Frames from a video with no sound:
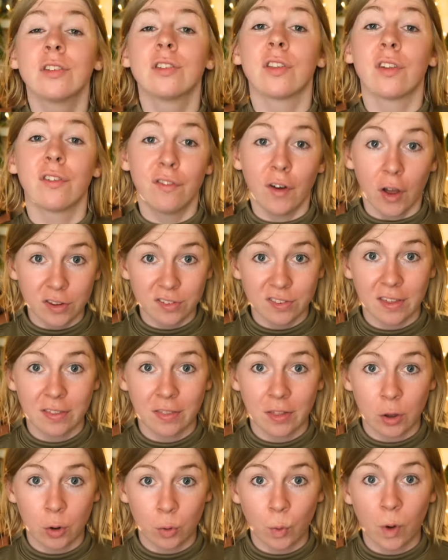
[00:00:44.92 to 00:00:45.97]
So the first thing
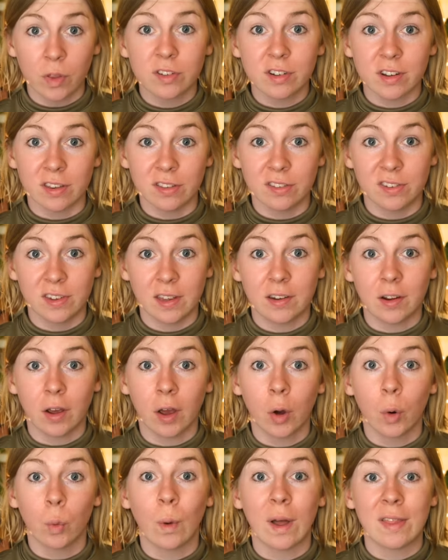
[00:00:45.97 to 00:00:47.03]
that you'll want to
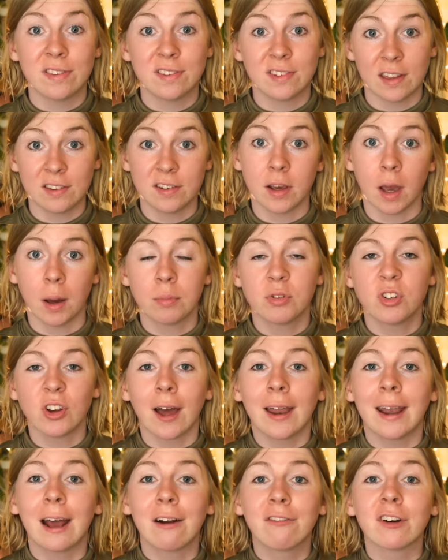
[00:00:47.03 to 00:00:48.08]
consider when setting up
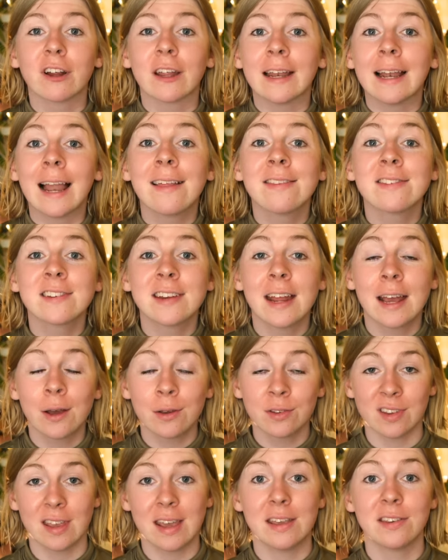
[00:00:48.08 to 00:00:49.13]
giant African land
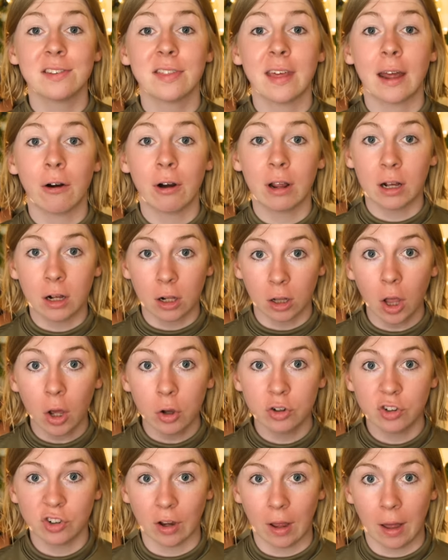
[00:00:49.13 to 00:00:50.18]
snails is their
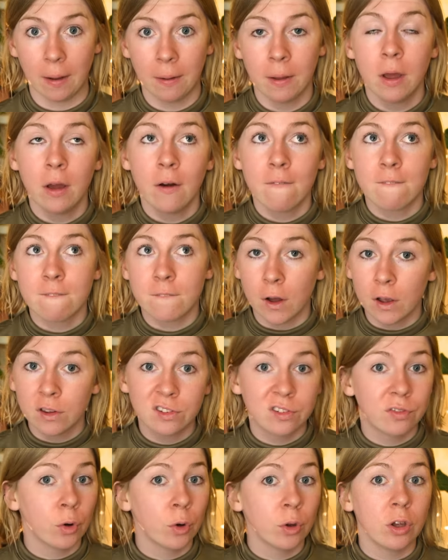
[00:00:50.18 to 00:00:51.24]
enclosure.
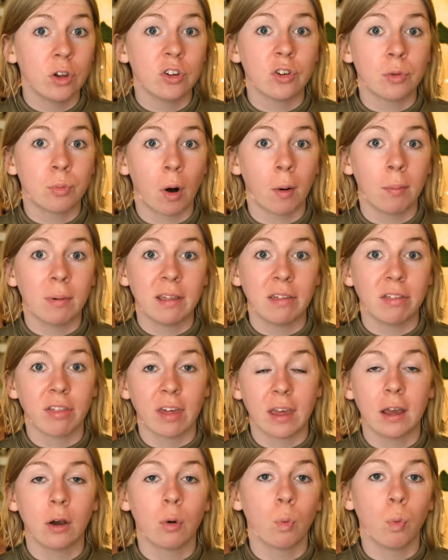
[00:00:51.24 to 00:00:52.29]
First of all, you should probably
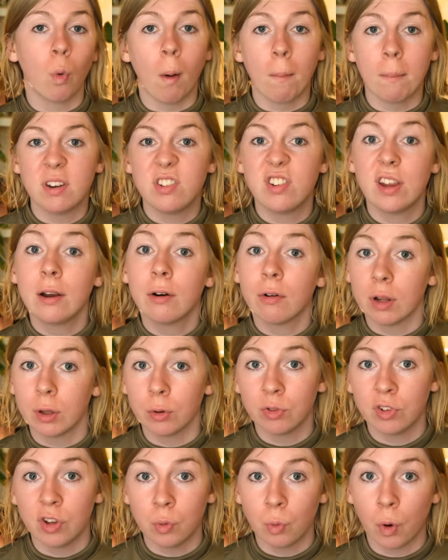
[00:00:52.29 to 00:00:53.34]
think, what material
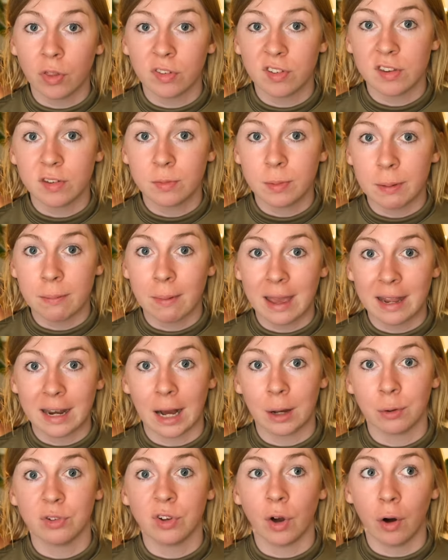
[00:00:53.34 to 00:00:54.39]
do you want it to be made
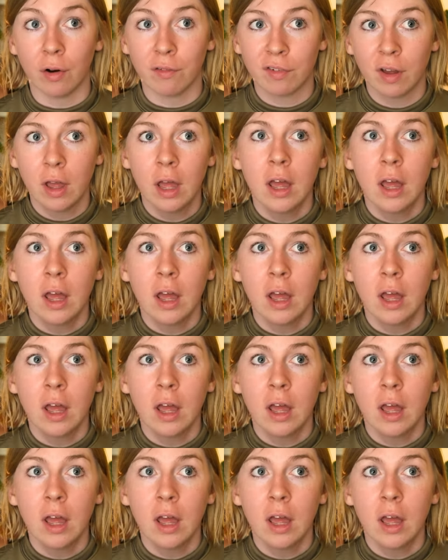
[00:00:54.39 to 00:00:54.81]
out of?